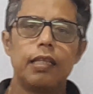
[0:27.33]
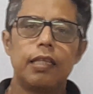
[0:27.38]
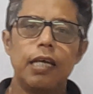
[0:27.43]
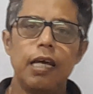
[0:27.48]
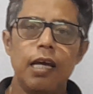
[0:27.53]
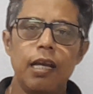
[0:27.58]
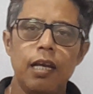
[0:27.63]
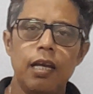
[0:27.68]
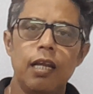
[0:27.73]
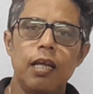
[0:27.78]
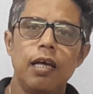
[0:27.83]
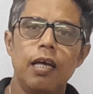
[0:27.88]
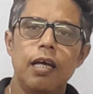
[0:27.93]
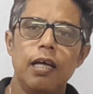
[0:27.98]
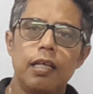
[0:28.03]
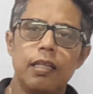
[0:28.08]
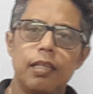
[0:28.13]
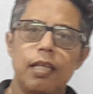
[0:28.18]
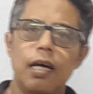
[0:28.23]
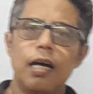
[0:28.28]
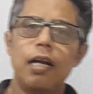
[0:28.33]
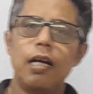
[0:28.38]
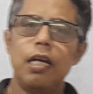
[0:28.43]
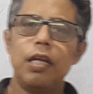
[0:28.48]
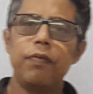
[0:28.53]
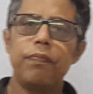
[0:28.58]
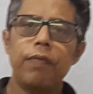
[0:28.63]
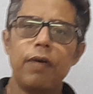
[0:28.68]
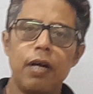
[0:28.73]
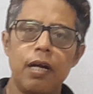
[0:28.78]
Then the
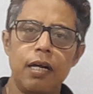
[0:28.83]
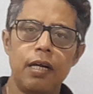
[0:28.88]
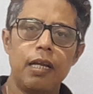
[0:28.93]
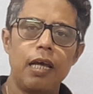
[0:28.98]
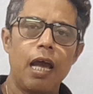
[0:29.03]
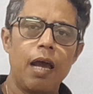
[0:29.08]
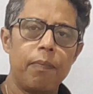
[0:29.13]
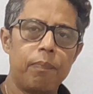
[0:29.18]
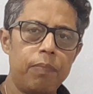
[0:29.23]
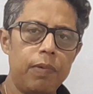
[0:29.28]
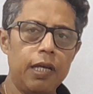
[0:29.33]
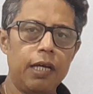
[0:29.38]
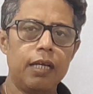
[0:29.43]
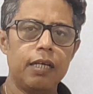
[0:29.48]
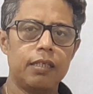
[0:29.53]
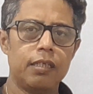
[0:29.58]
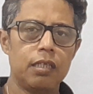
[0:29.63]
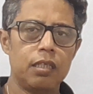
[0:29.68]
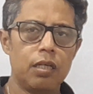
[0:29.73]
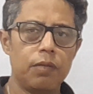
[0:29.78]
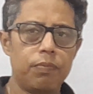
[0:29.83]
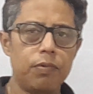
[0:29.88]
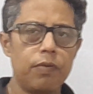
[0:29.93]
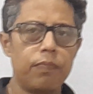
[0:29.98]
different application of